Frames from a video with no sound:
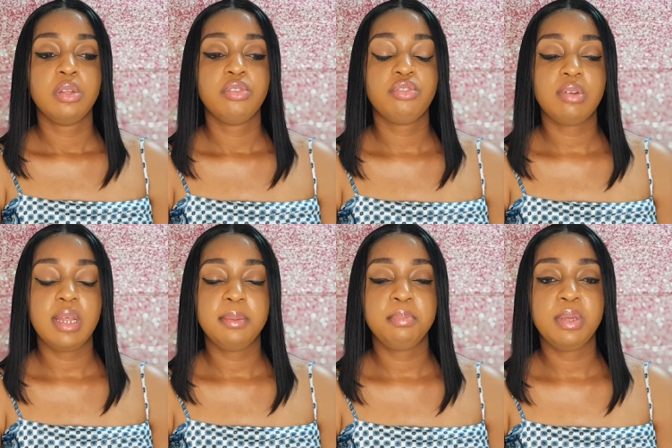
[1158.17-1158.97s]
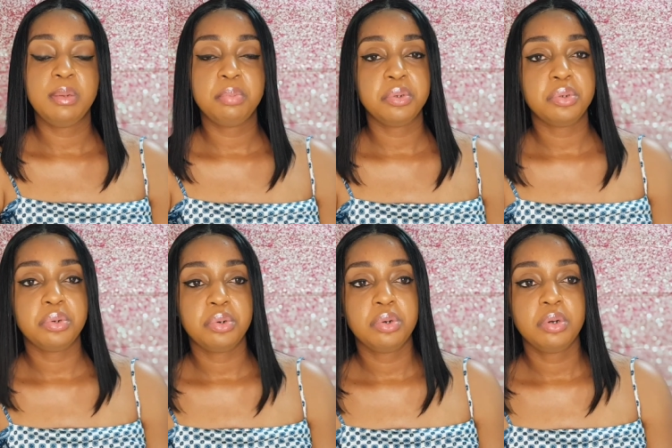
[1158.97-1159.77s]
to let people
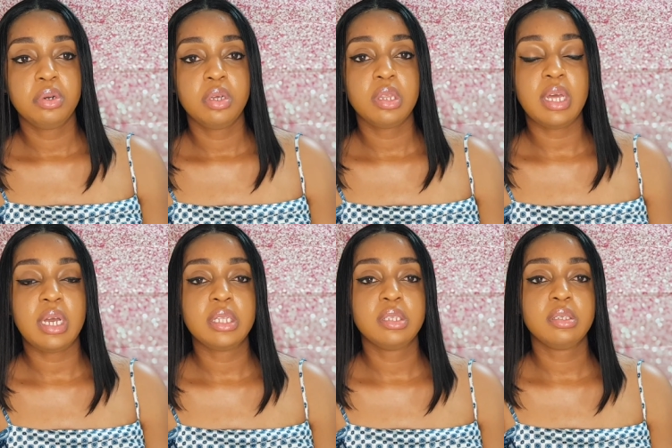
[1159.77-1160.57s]
know that